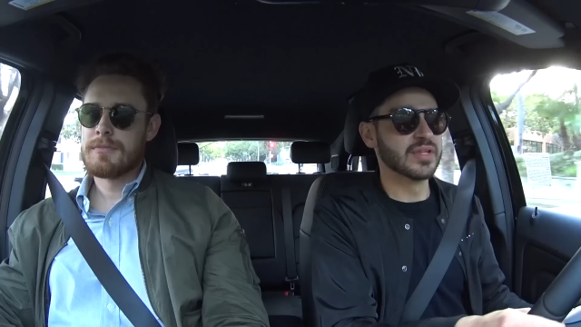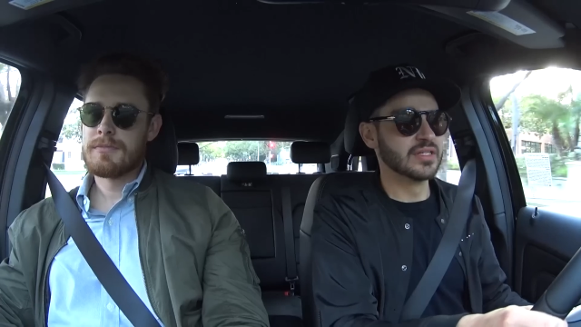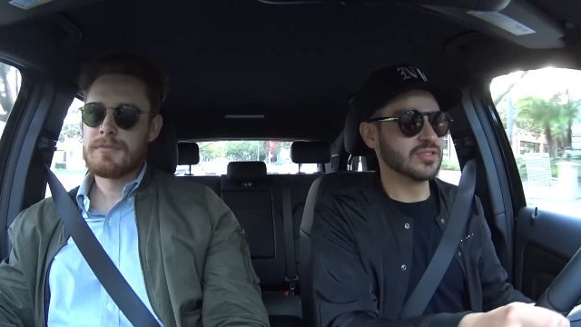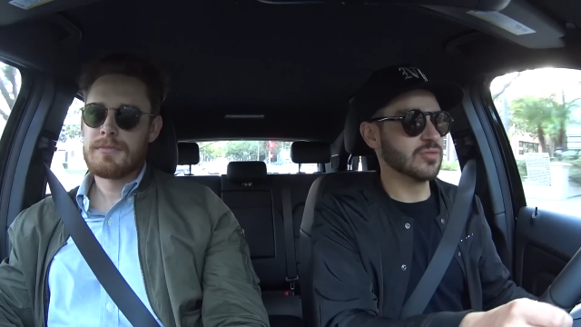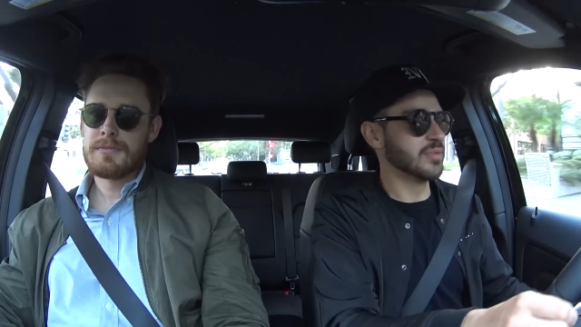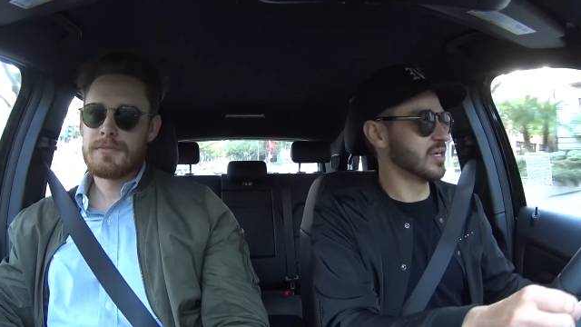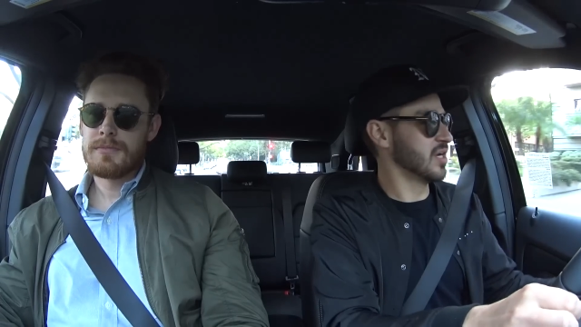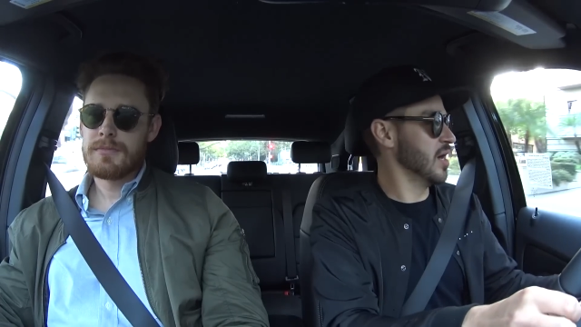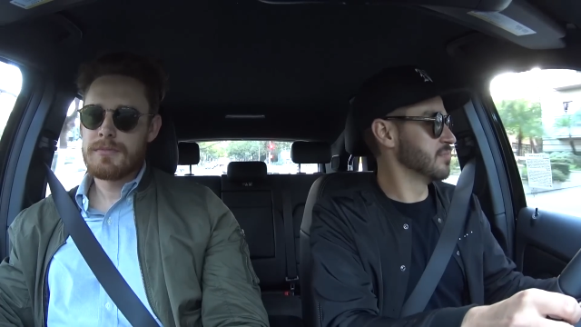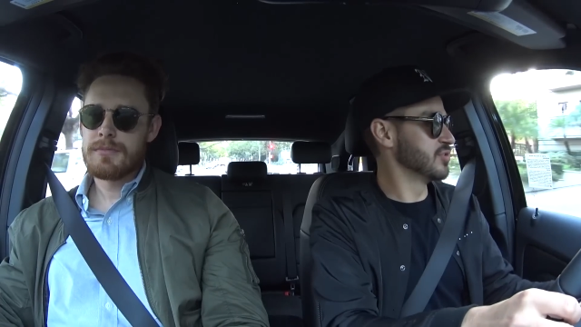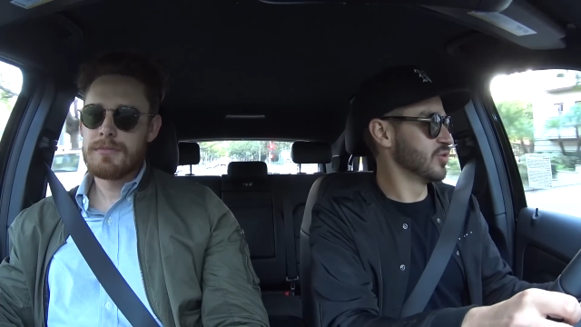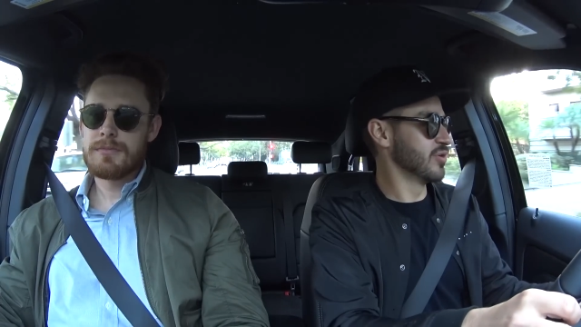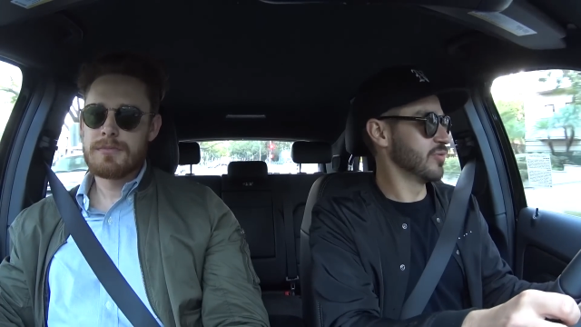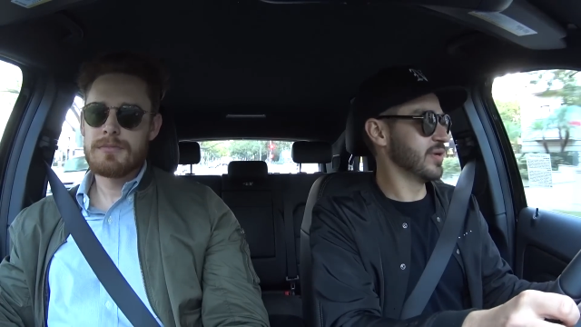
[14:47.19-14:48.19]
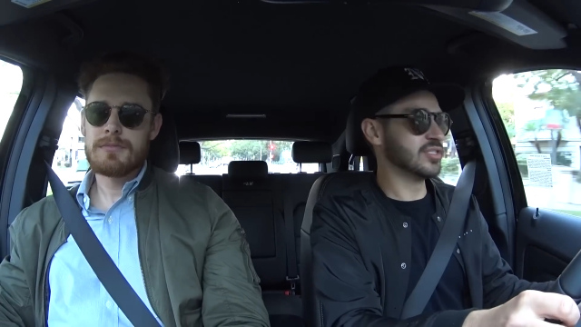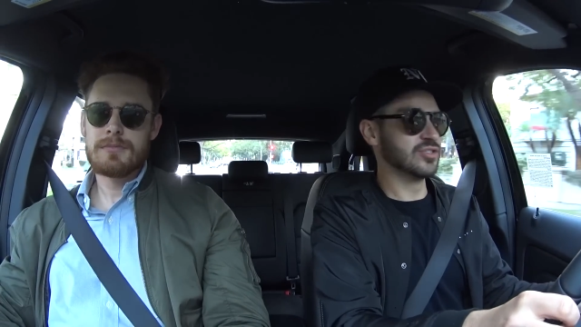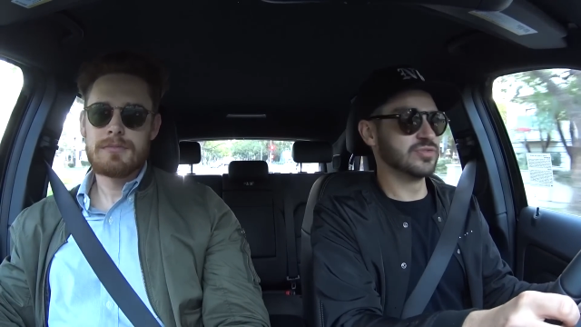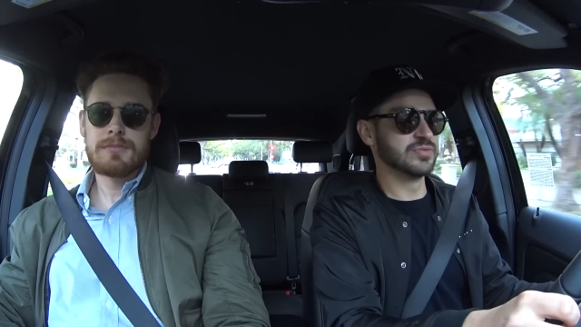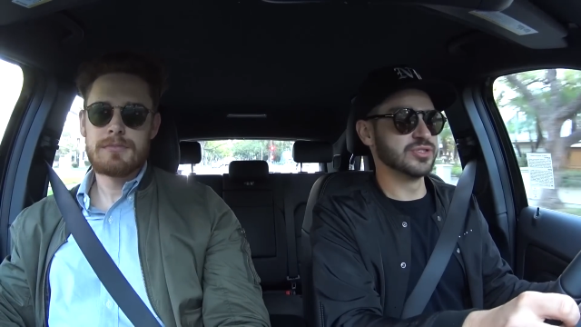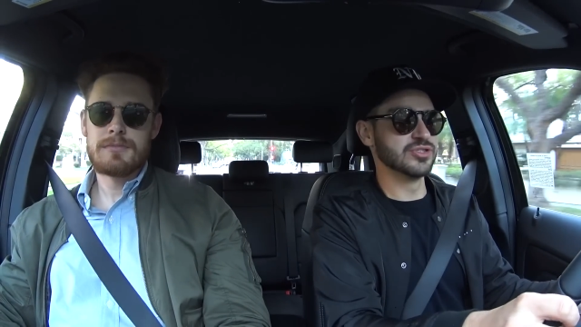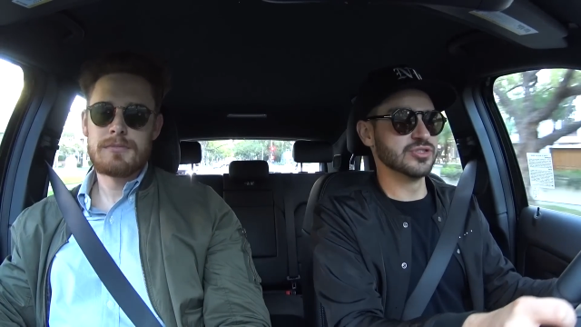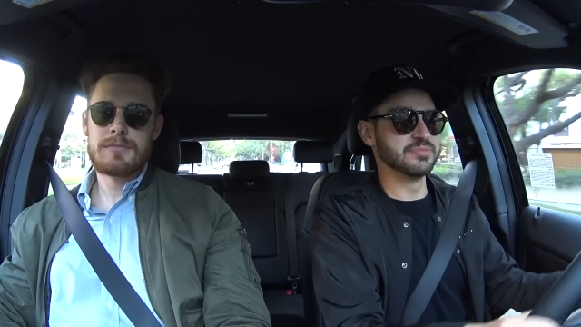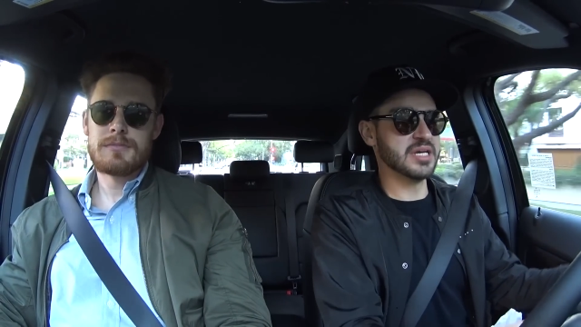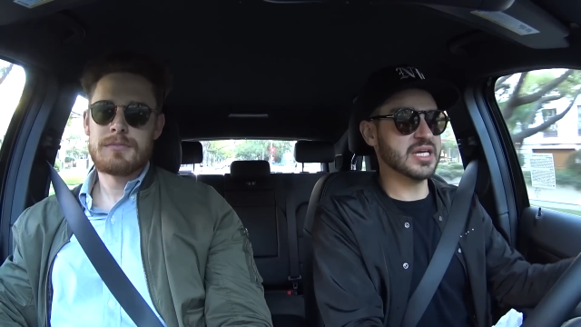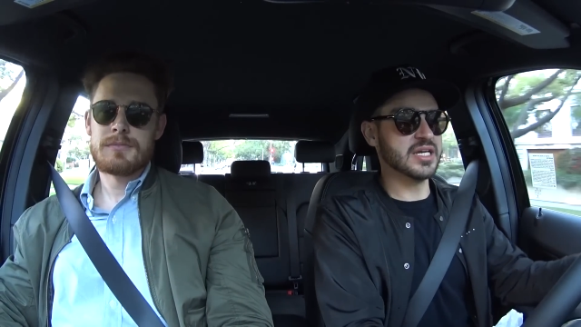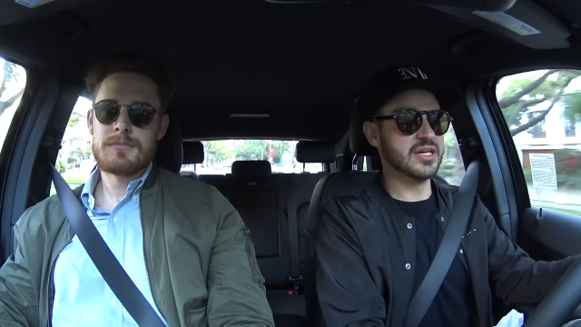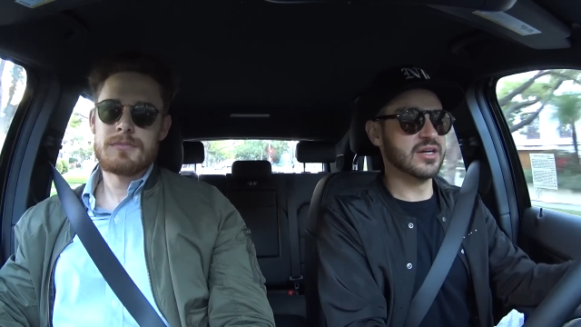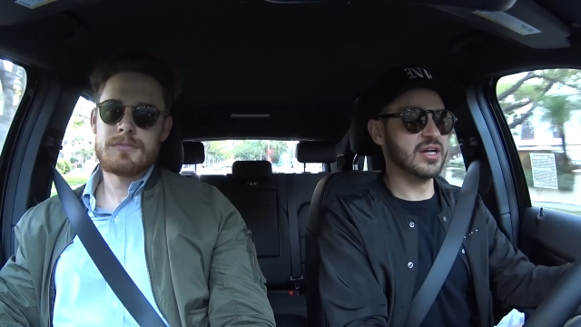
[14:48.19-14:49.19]
Speaker 1: So the cops don't arrest us for just being
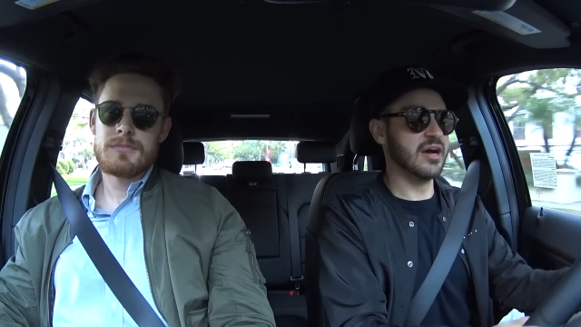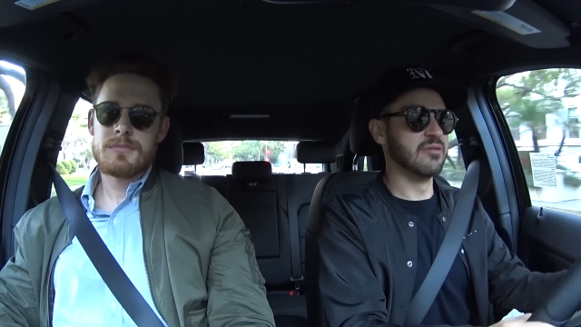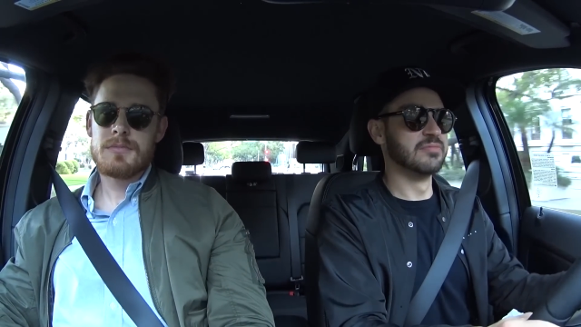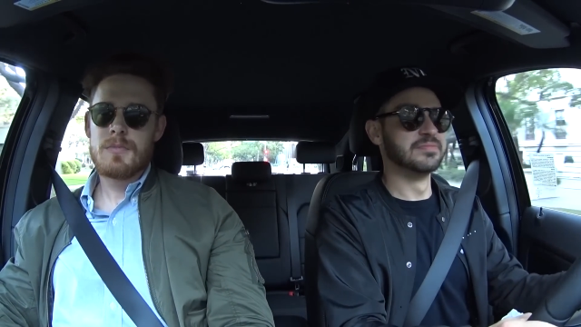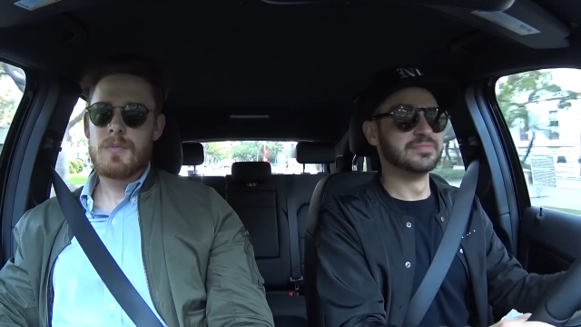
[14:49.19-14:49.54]
here now.